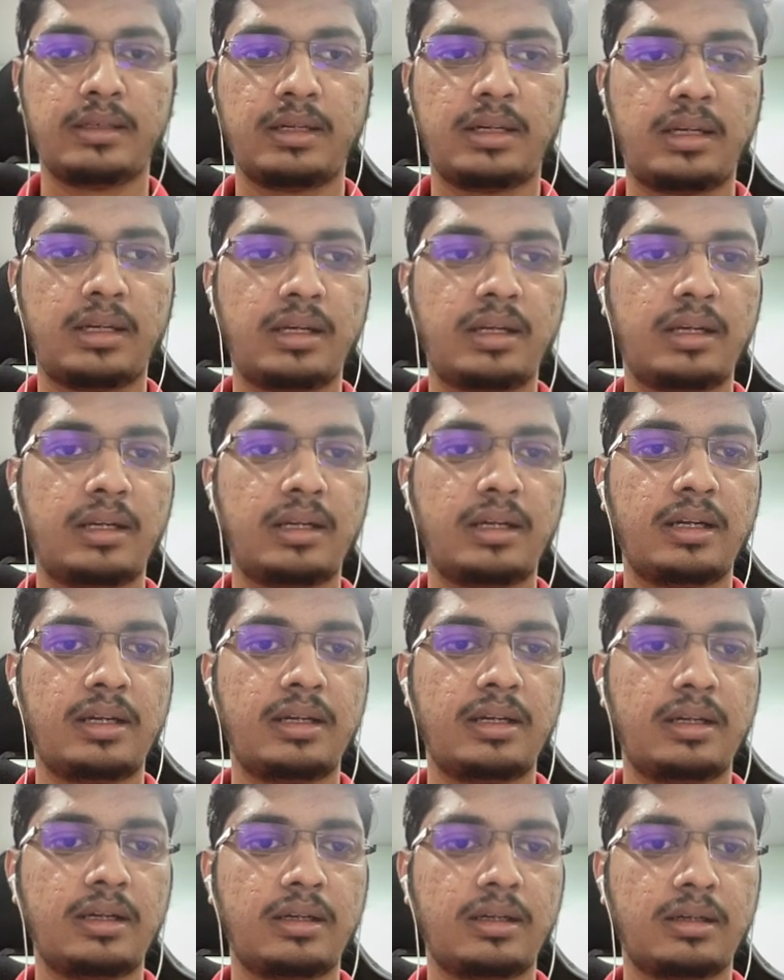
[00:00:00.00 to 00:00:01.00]

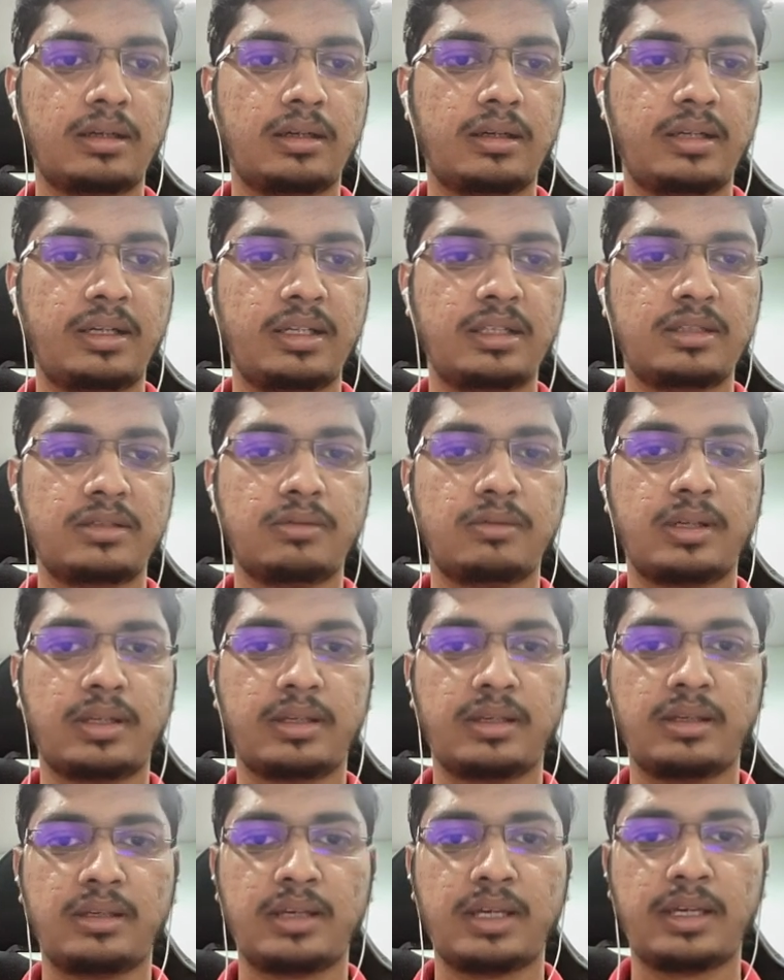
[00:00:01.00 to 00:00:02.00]
and it is
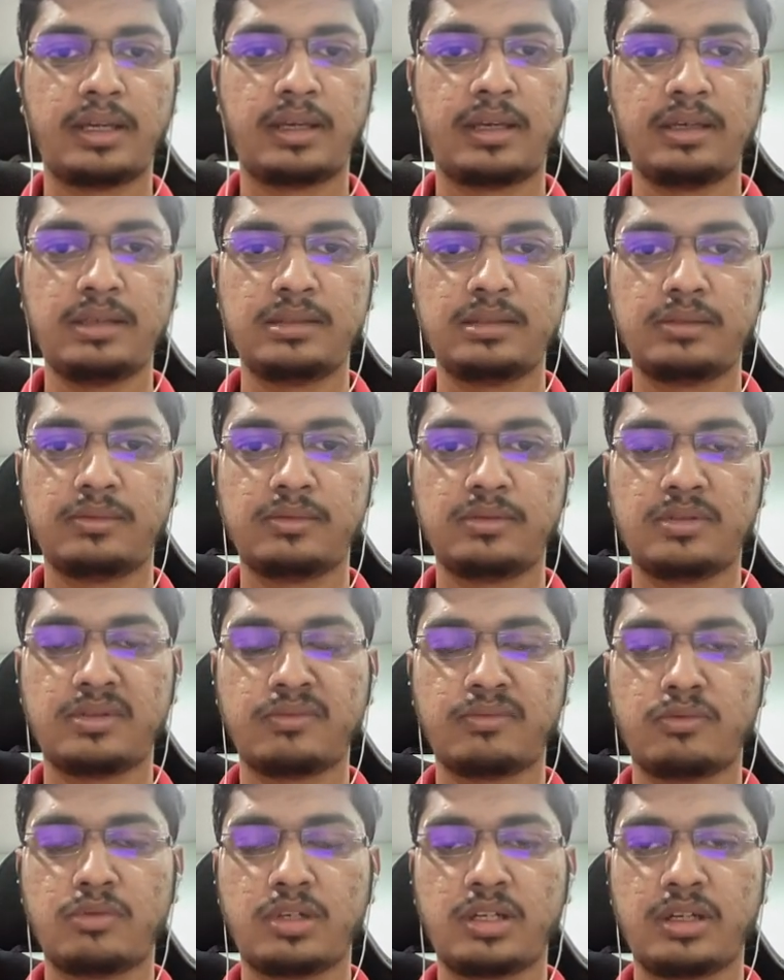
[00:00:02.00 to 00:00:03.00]
working, I guess
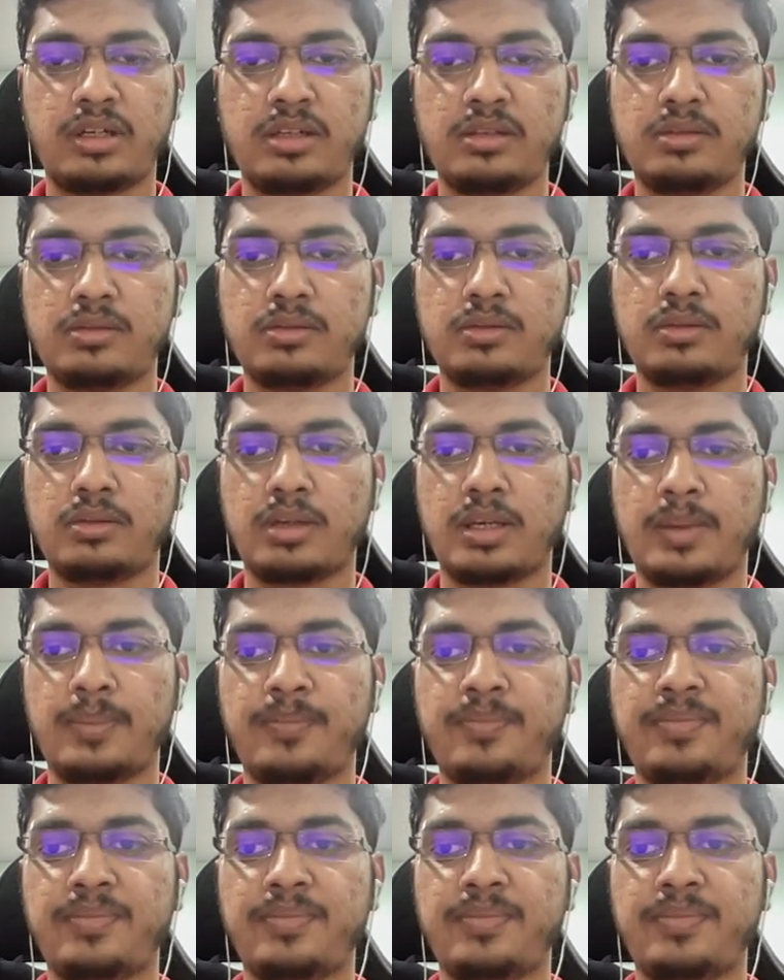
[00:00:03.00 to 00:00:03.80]
somewhat it is okay.